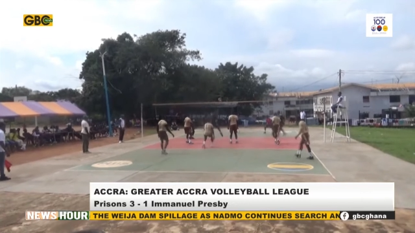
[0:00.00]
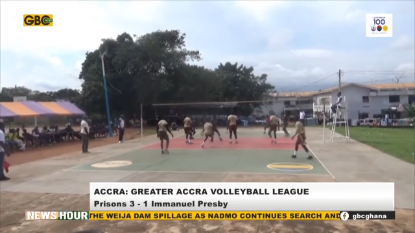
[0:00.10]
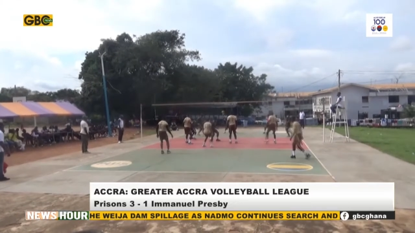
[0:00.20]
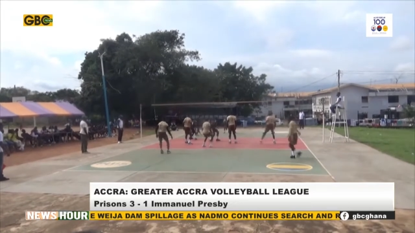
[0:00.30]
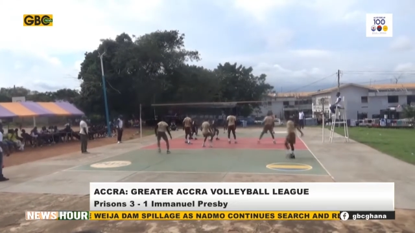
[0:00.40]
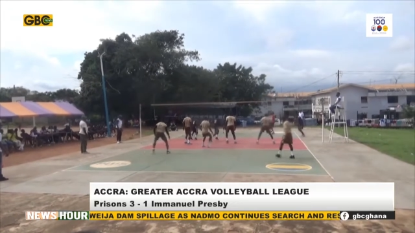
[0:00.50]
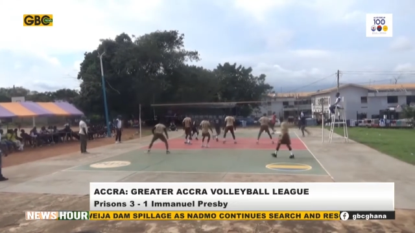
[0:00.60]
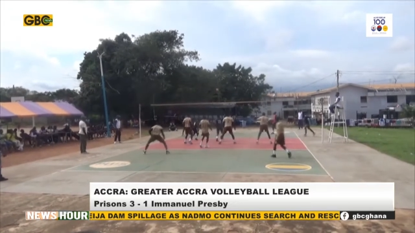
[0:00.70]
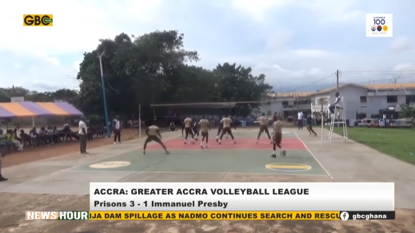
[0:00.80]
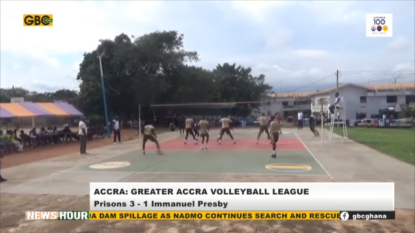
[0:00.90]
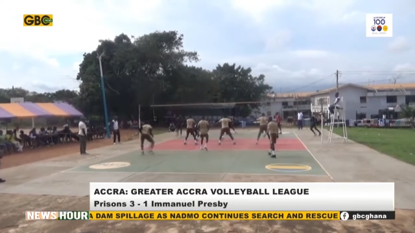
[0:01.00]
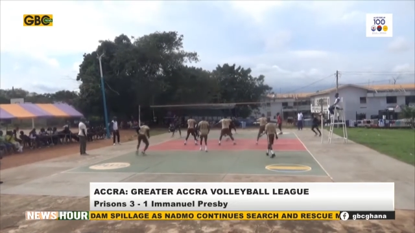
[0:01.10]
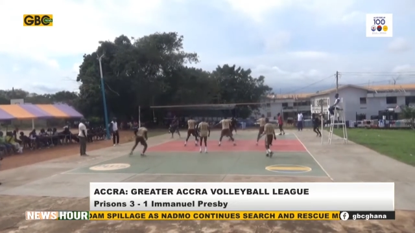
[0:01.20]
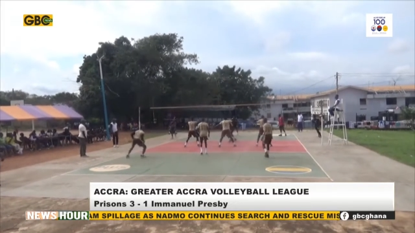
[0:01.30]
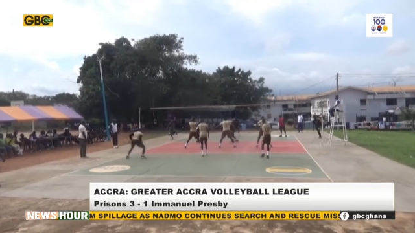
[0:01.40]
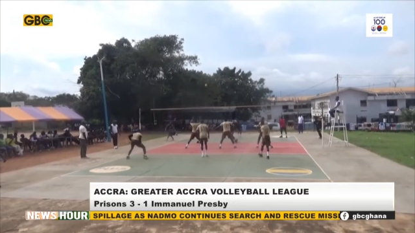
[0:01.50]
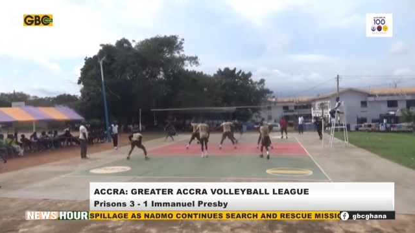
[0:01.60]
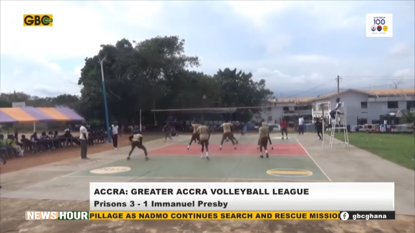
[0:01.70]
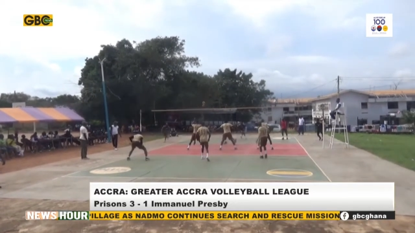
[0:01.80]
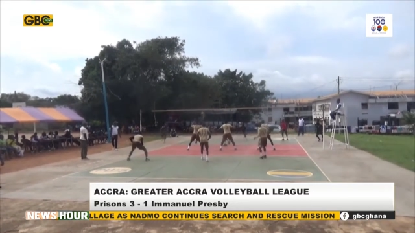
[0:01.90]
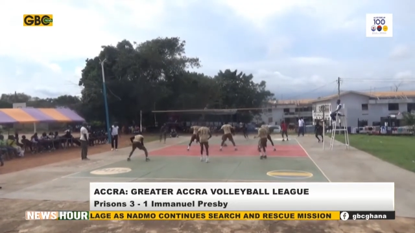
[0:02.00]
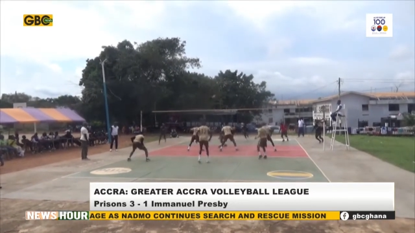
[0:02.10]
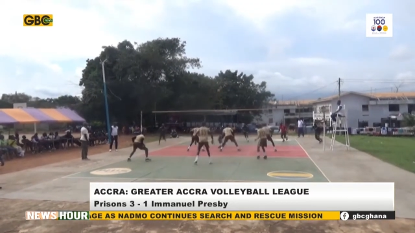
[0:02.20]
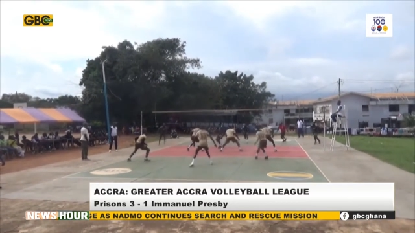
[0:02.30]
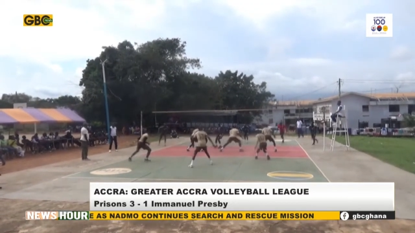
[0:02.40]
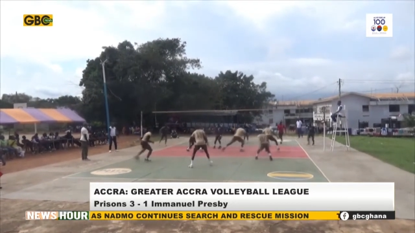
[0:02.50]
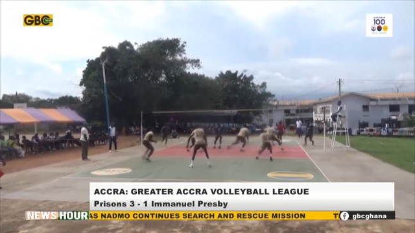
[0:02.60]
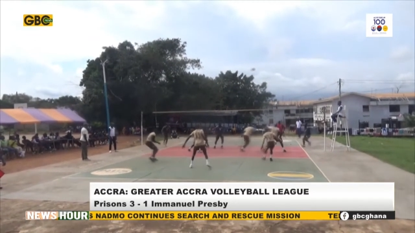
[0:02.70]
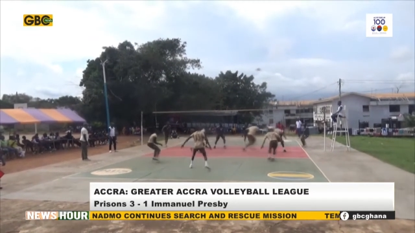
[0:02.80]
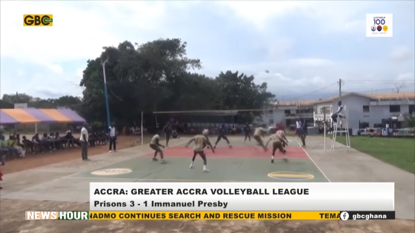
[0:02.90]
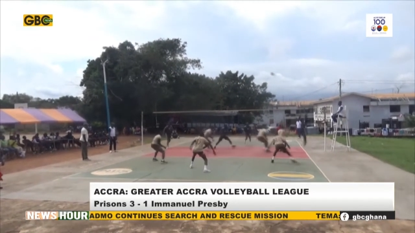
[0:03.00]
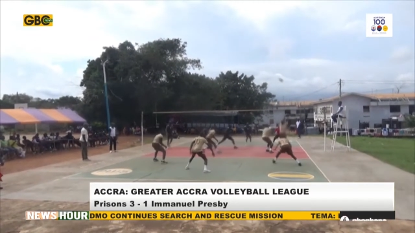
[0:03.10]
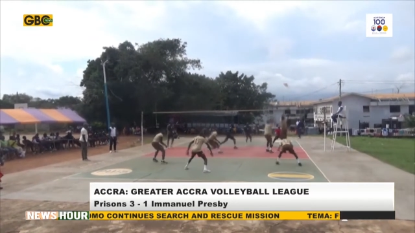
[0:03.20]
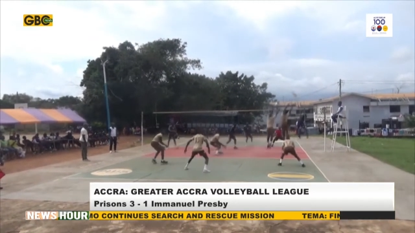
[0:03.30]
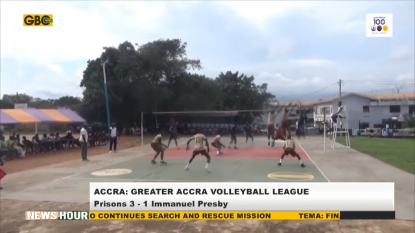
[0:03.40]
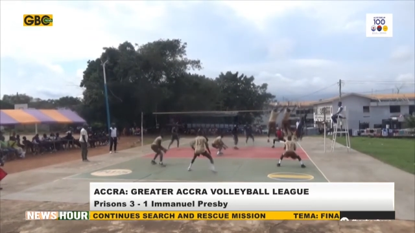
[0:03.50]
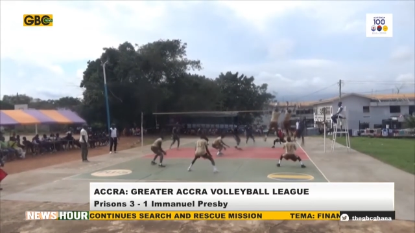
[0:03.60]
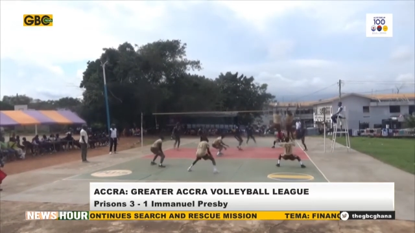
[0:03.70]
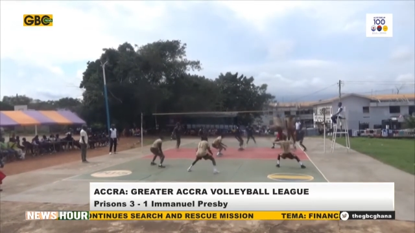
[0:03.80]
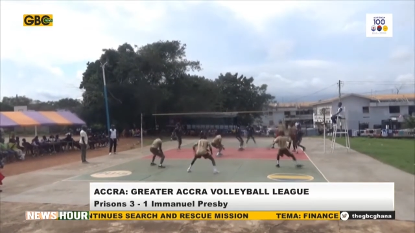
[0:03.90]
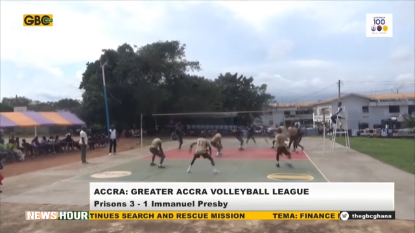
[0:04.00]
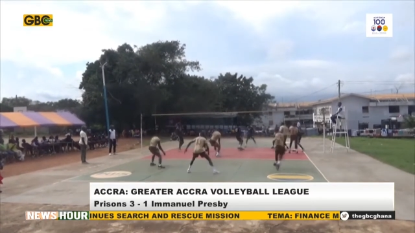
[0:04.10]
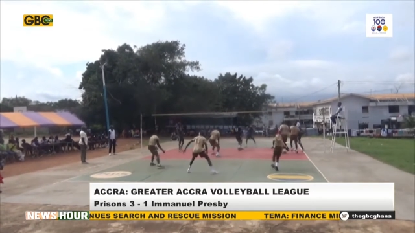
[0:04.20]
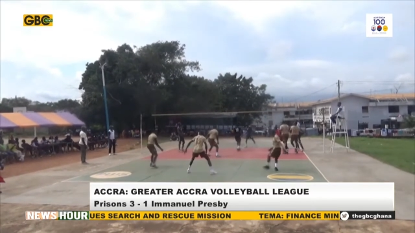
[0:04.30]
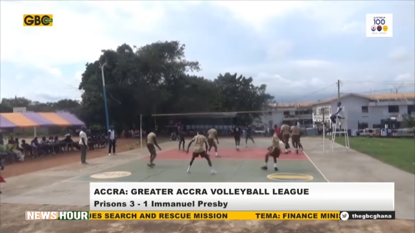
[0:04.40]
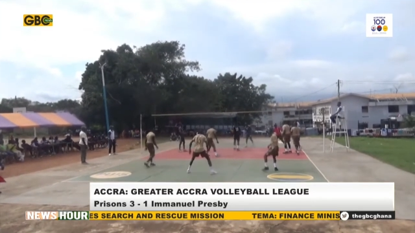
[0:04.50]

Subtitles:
(no speaker visible)